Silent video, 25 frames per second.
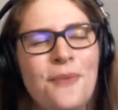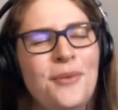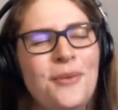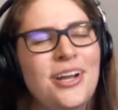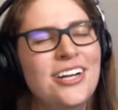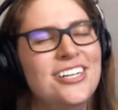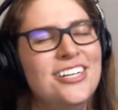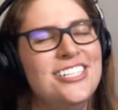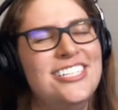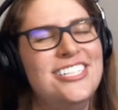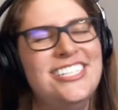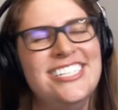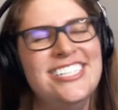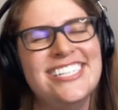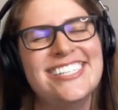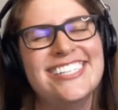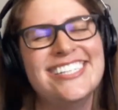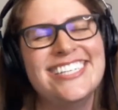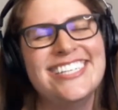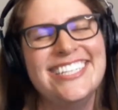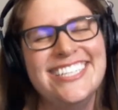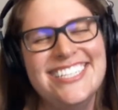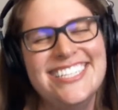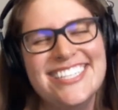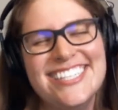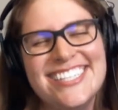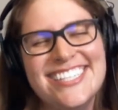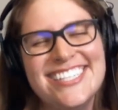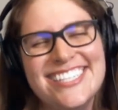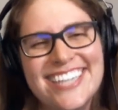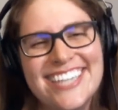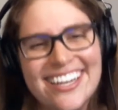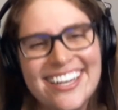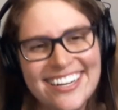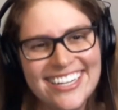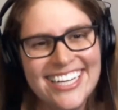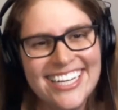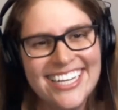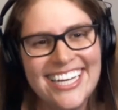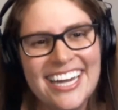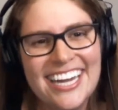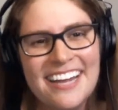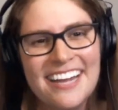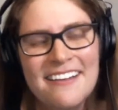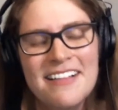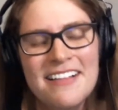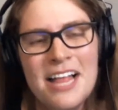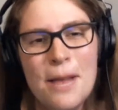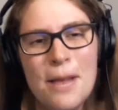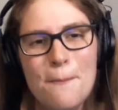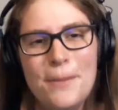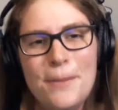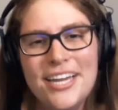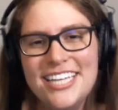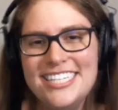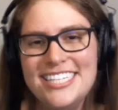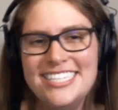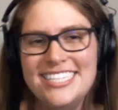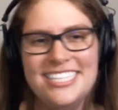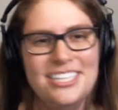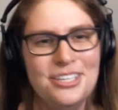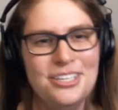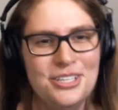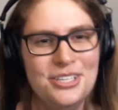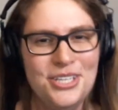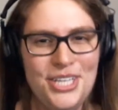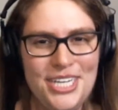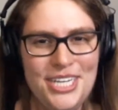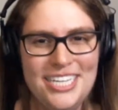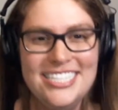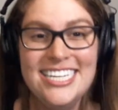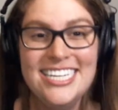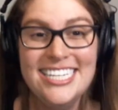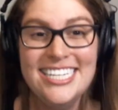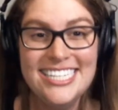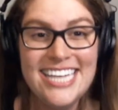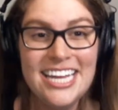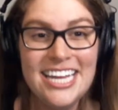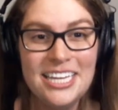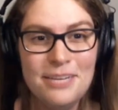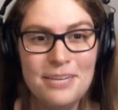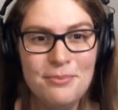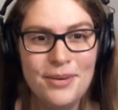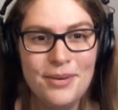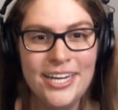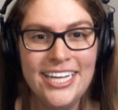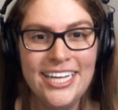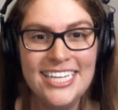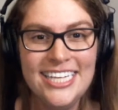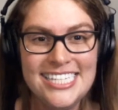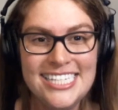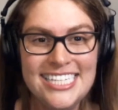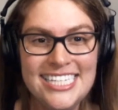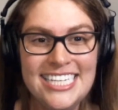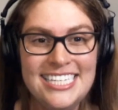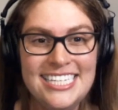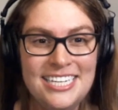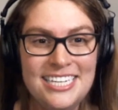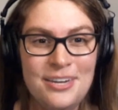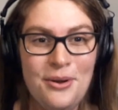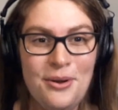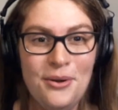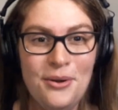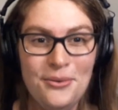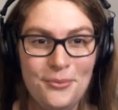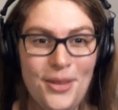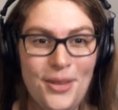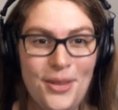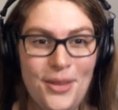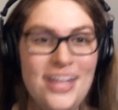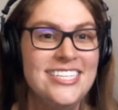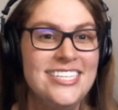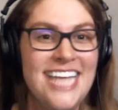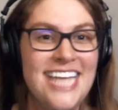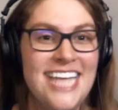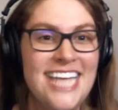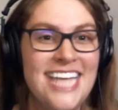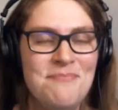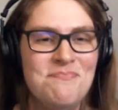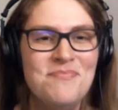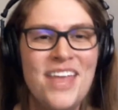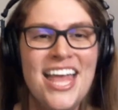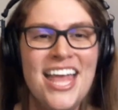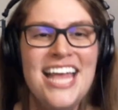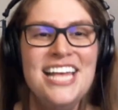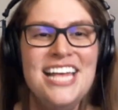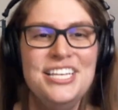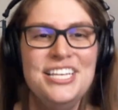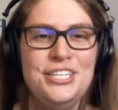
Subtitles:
We are just getting started, but it's still good to celebrate a season well done.